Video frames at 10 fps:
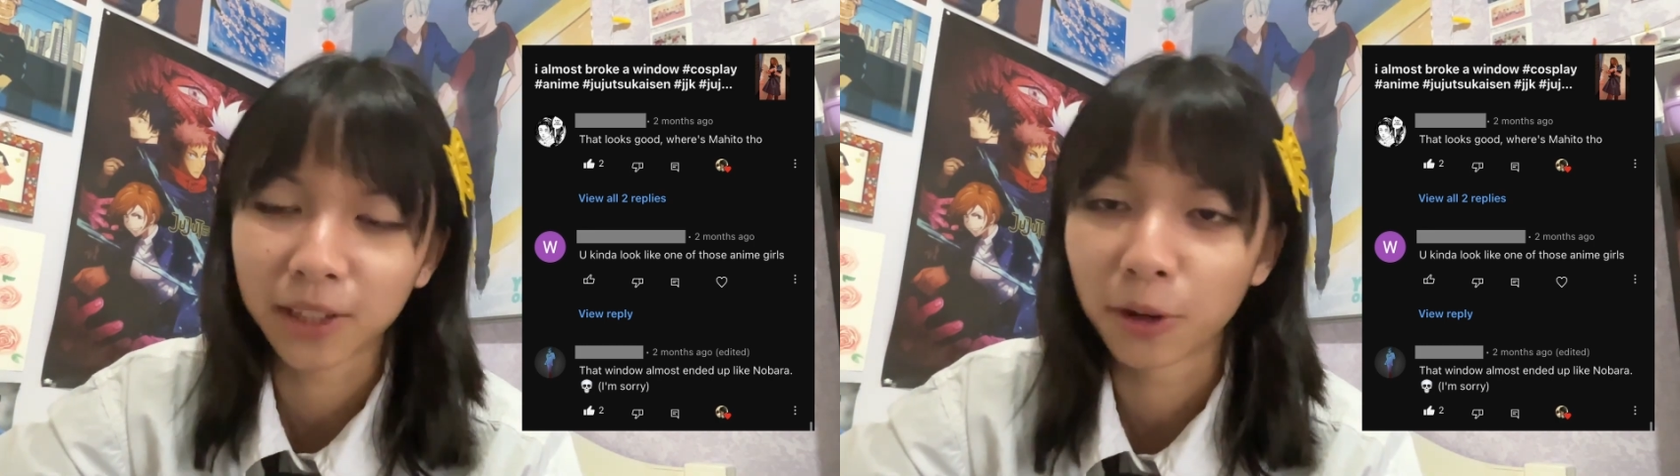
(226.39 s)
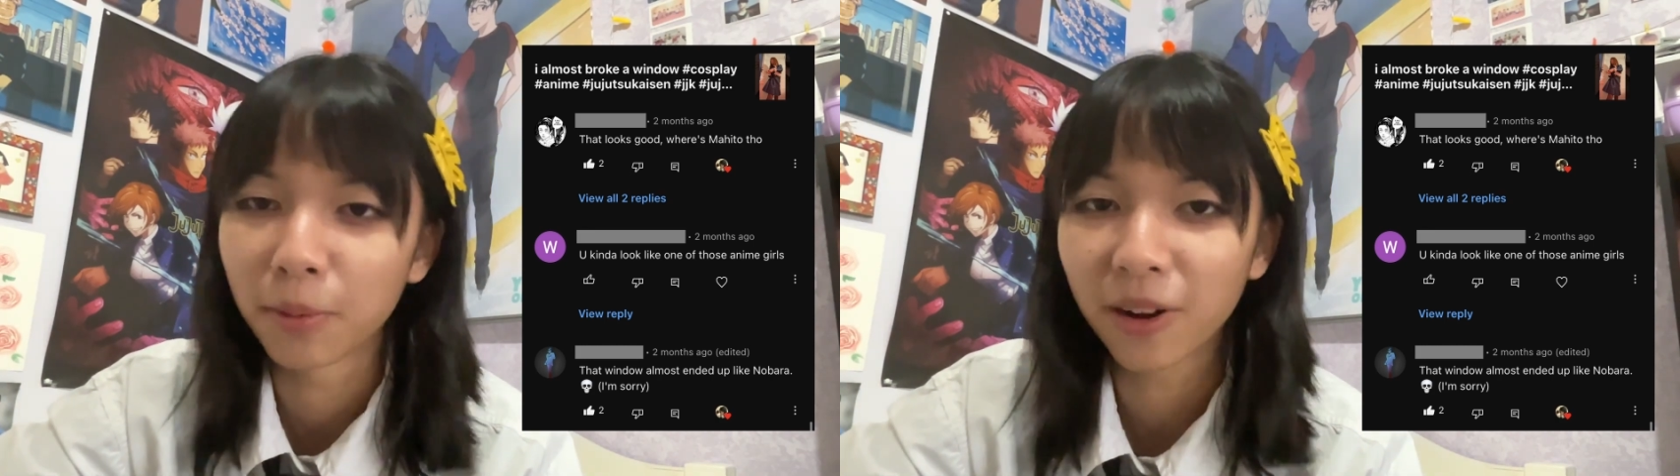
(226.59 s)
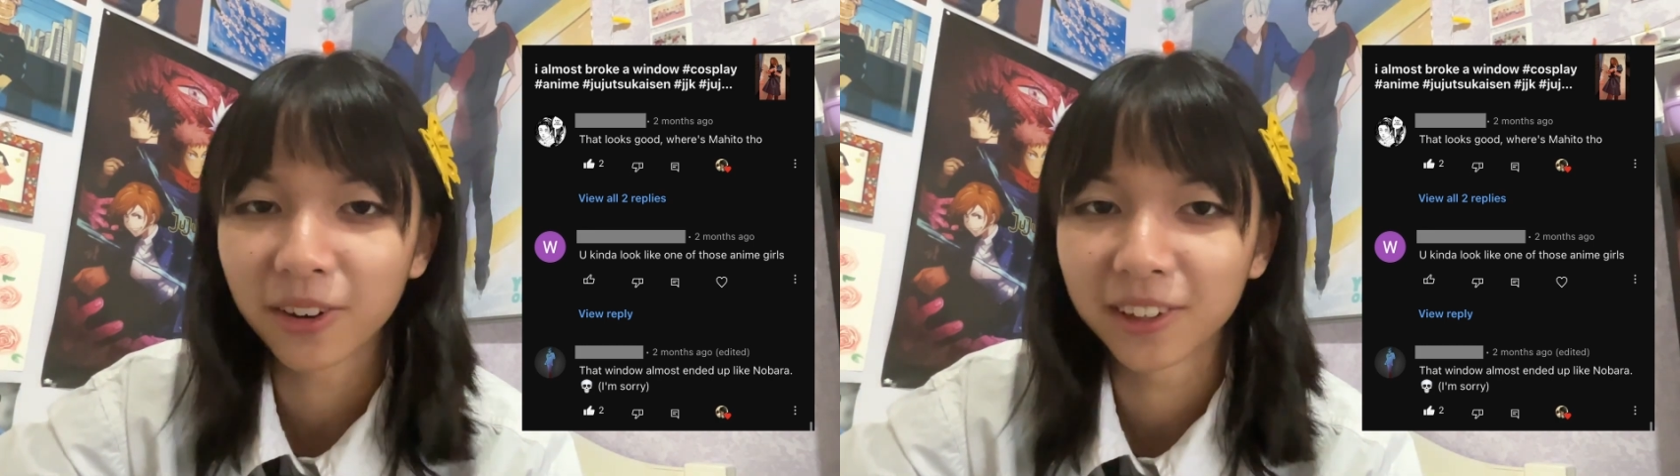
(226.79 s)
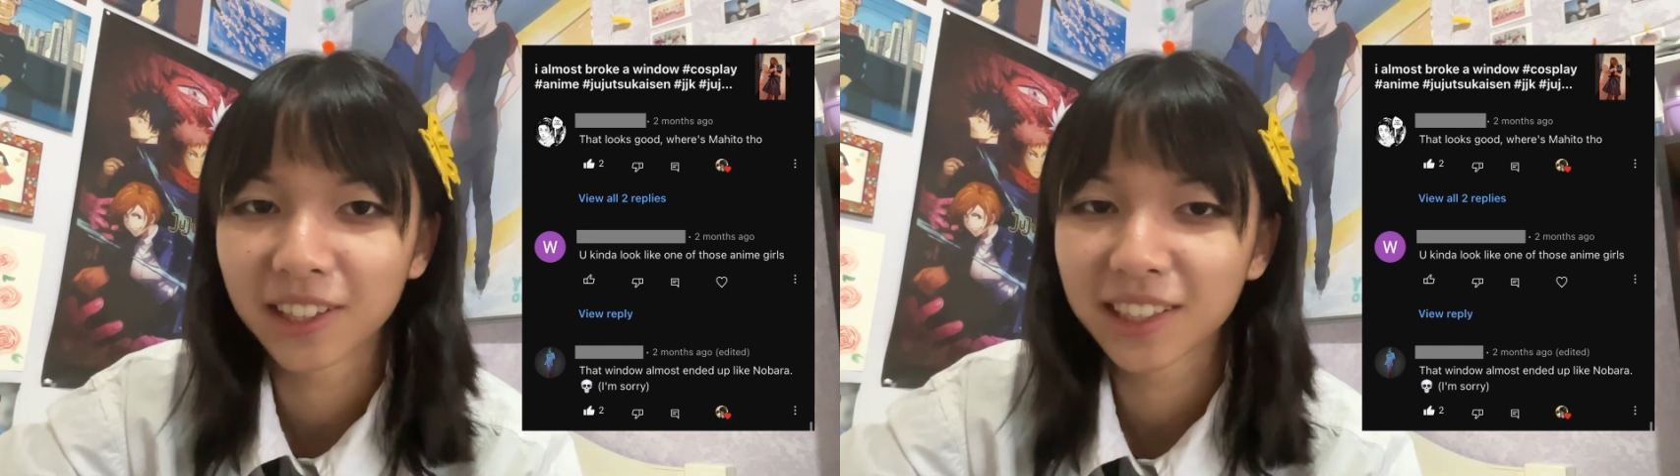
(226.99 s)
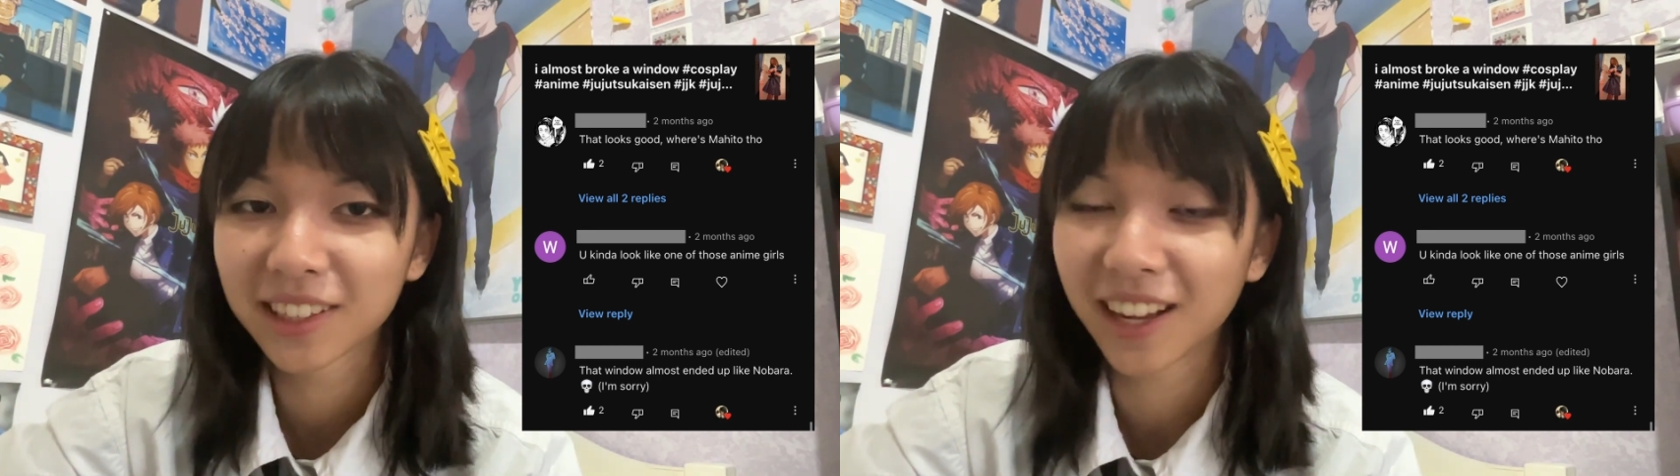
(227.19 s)
Nobara.
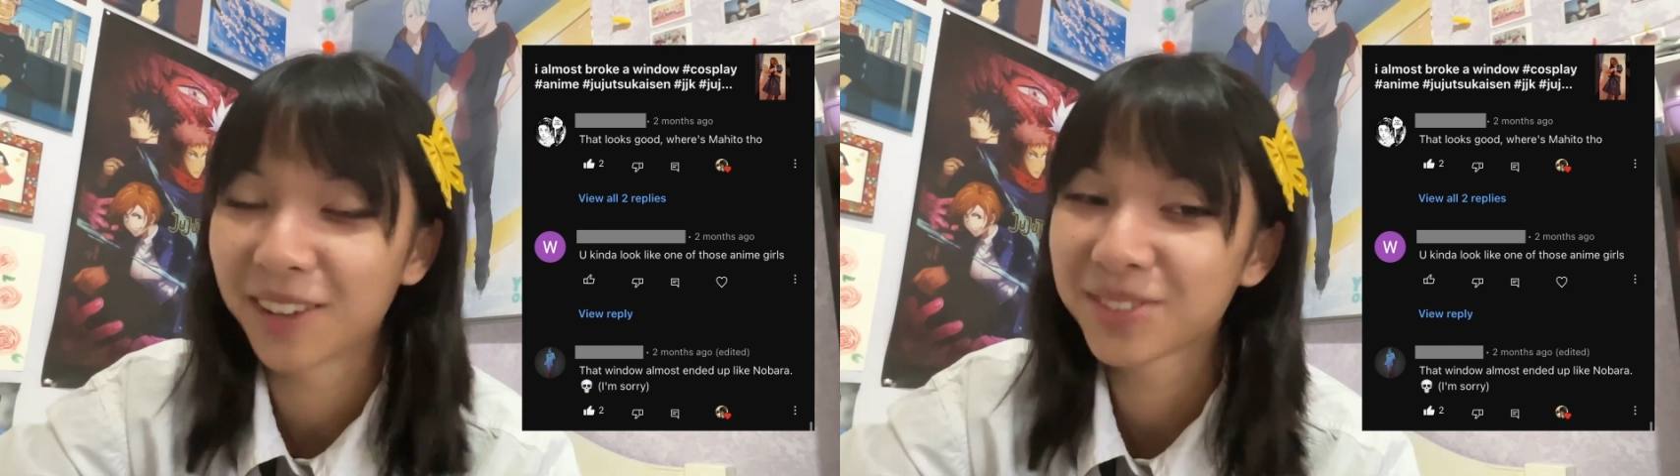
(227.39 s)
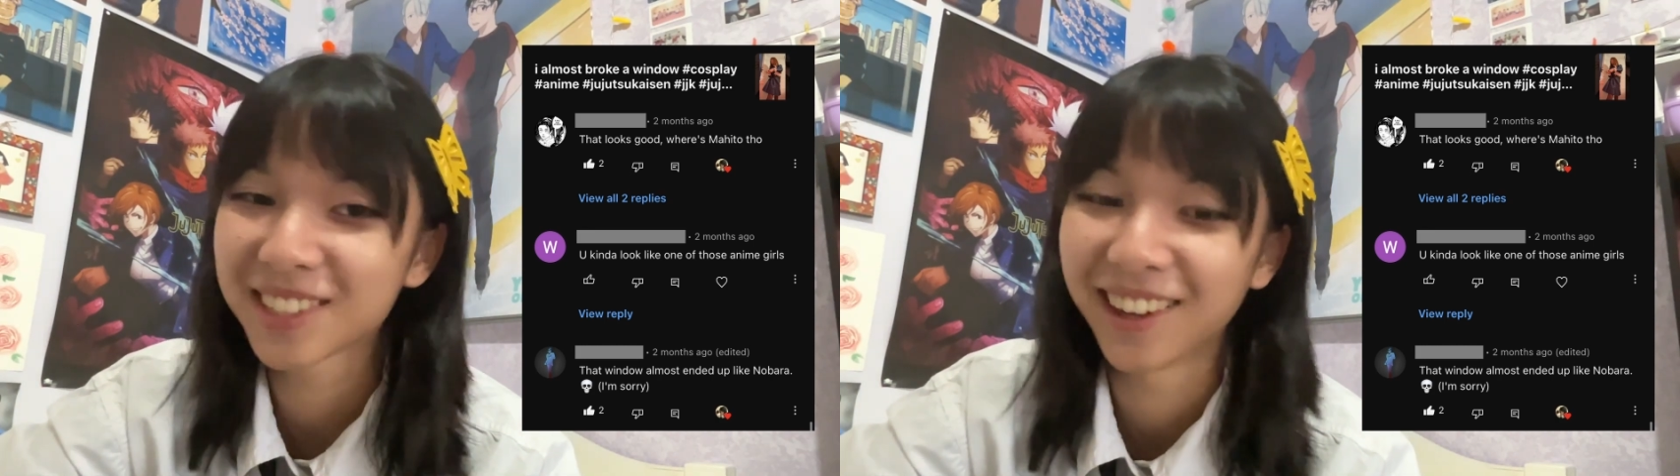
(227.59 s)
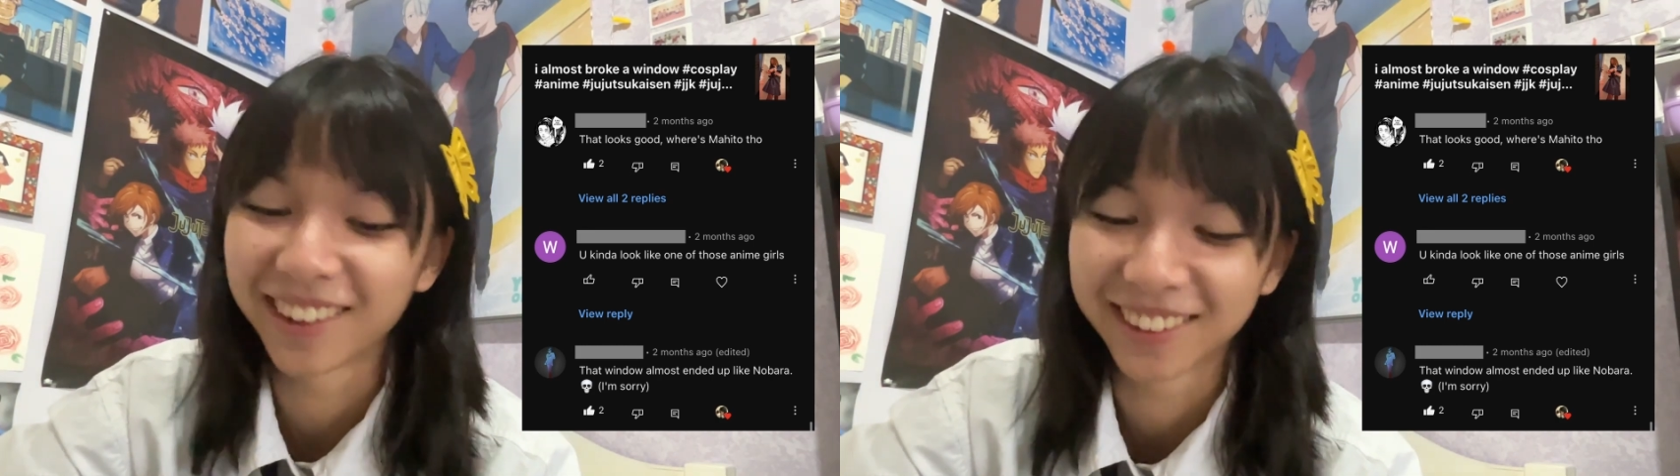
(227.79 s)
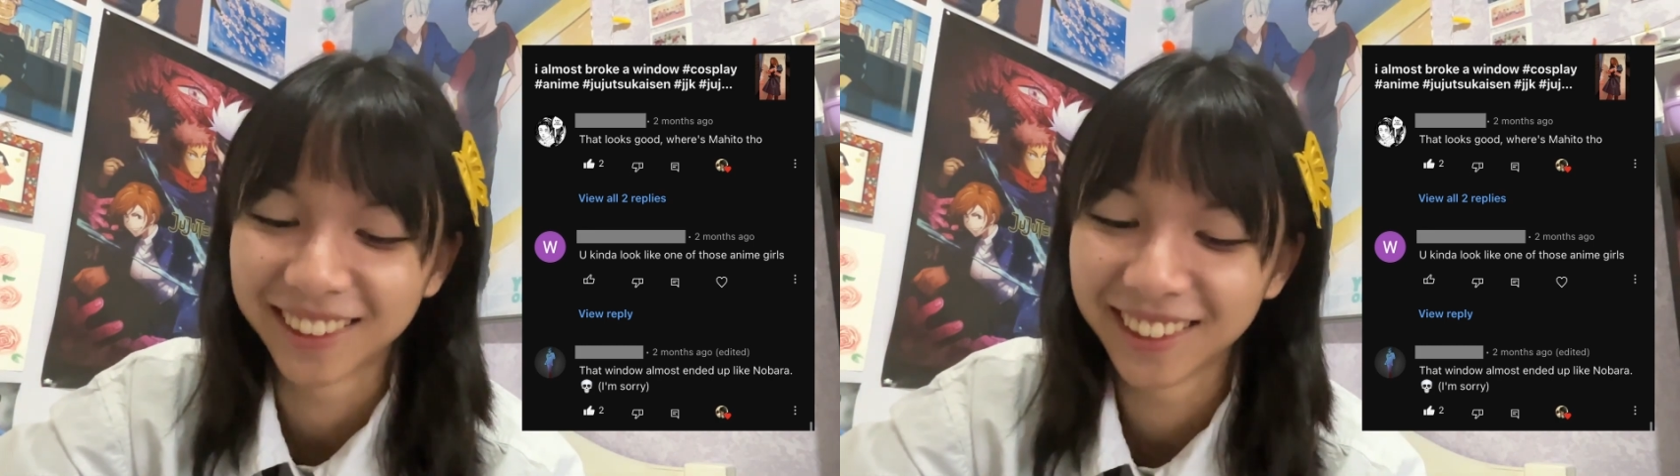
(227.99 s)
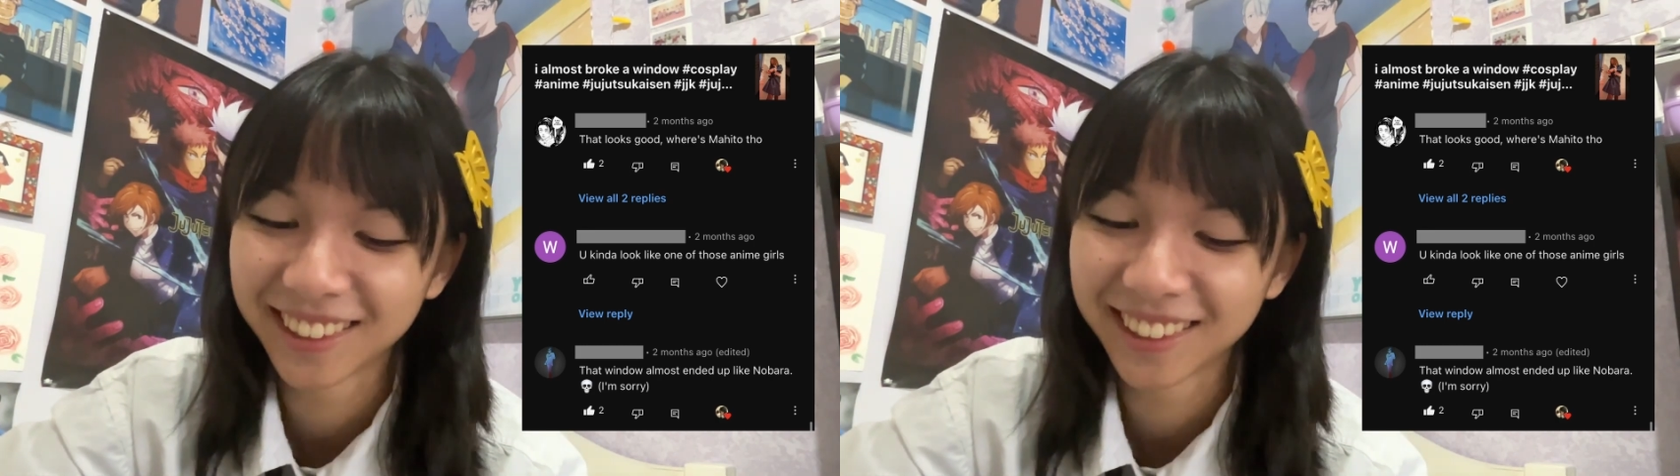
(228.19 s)
I'm sorry.